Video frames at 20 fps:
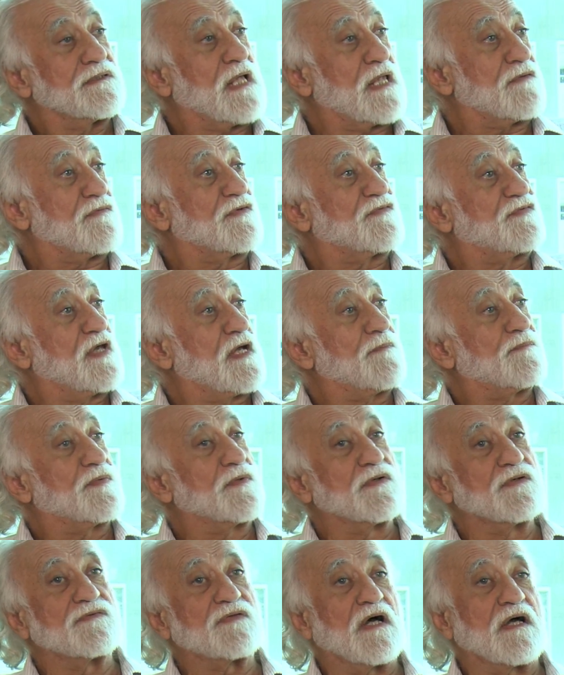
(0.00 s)
Another
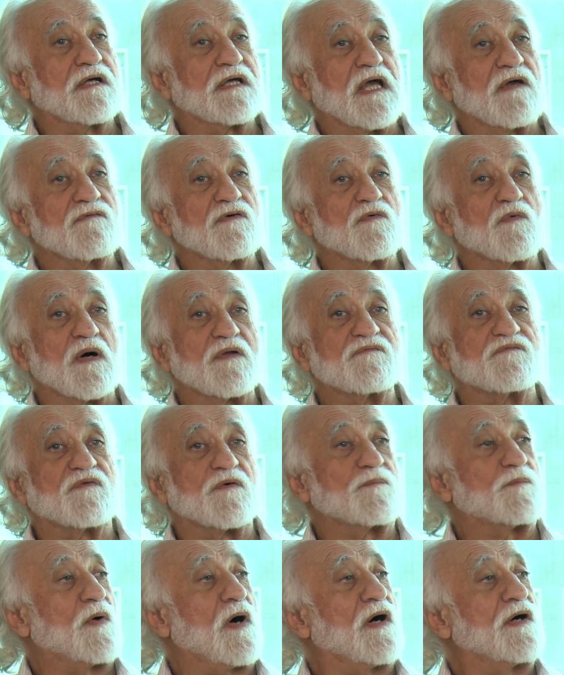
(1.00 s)
example is I gave you one
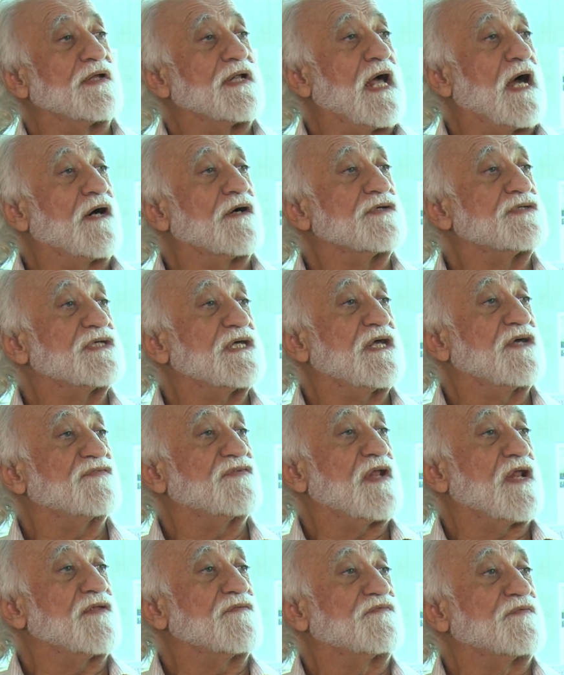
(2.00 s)
football analogy. Here's
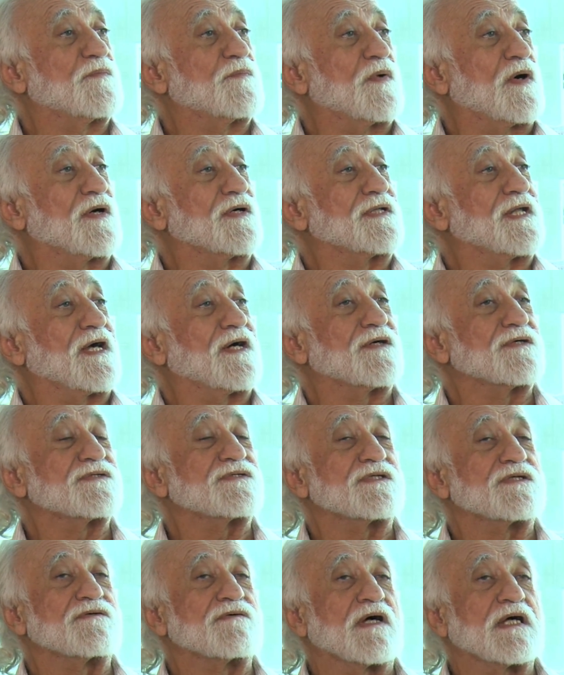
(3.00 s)
another football
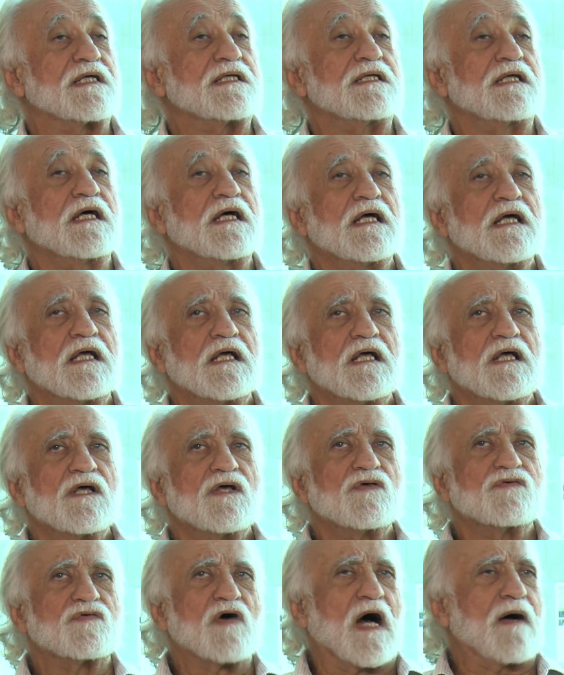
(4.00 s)
analogy, right?
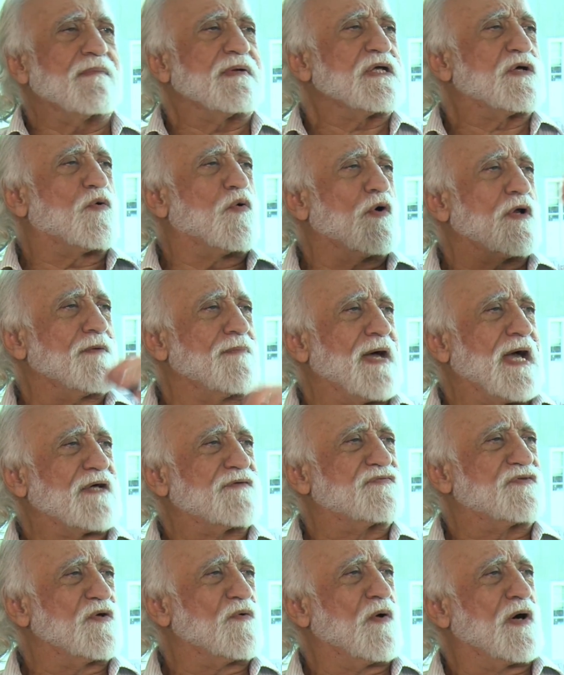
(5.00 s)
So how many
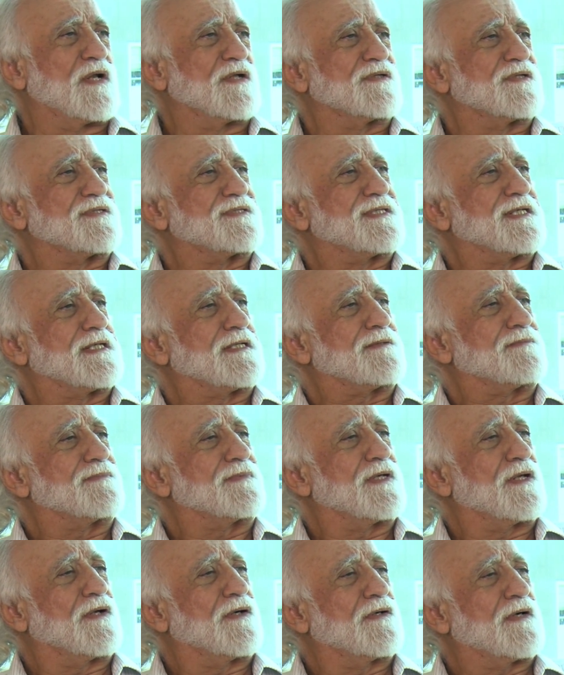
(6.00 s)
quarterbacks do you want on the team?
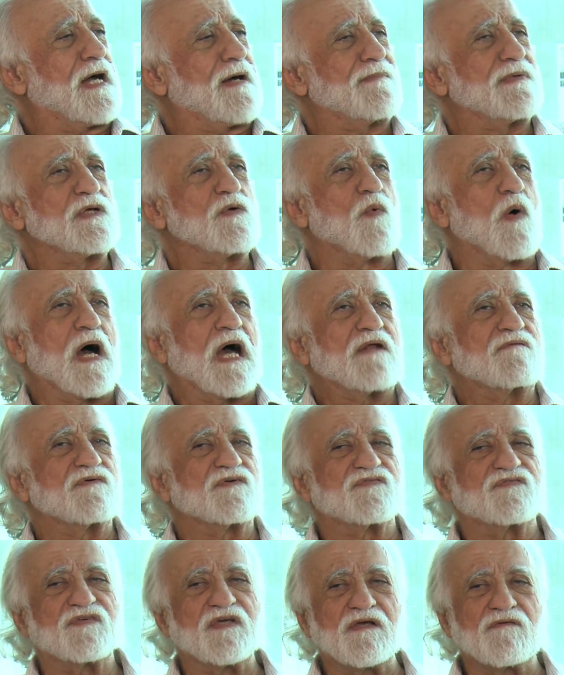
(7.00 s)
You know, how many wide
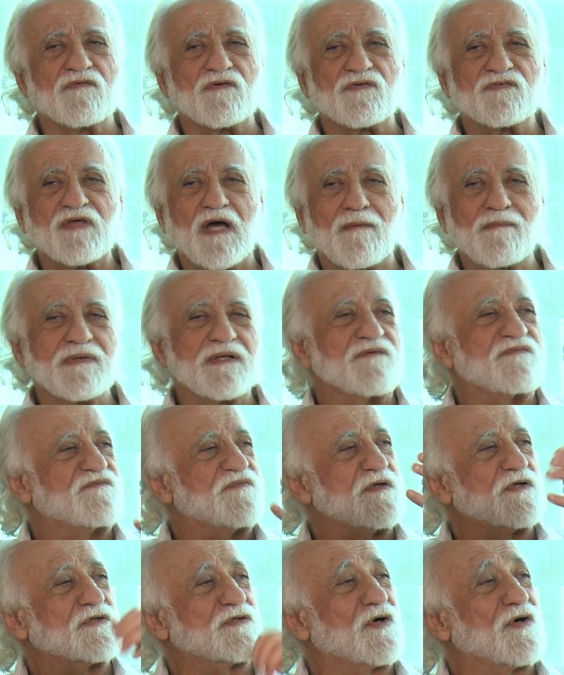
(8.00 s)
receivers? How many
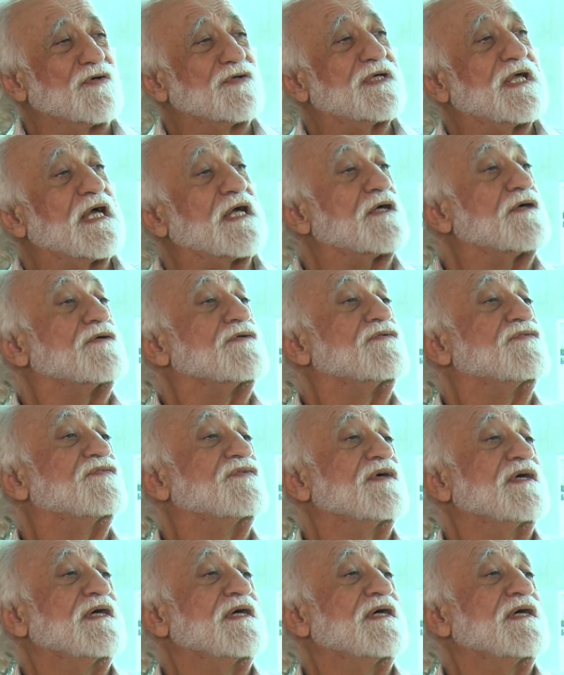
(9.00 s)
field goal kickers?